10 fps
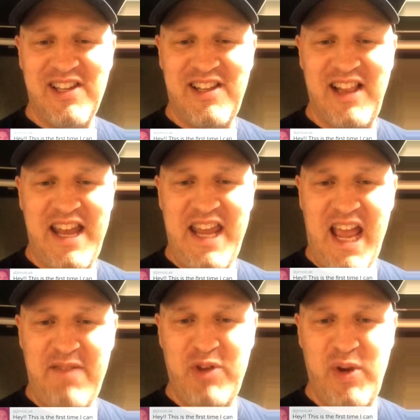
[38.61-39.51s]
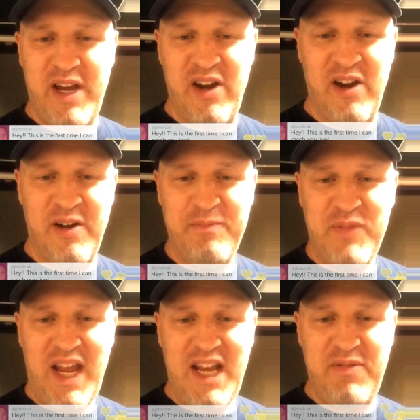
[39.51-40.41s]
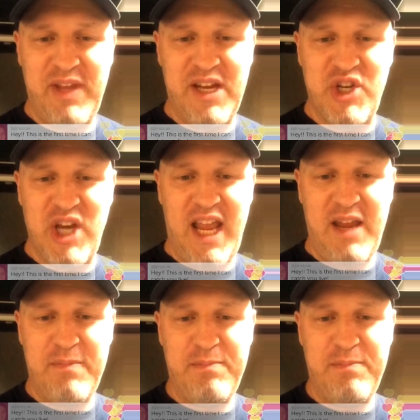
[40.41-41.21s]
Glad to have you here. Hey Davina J.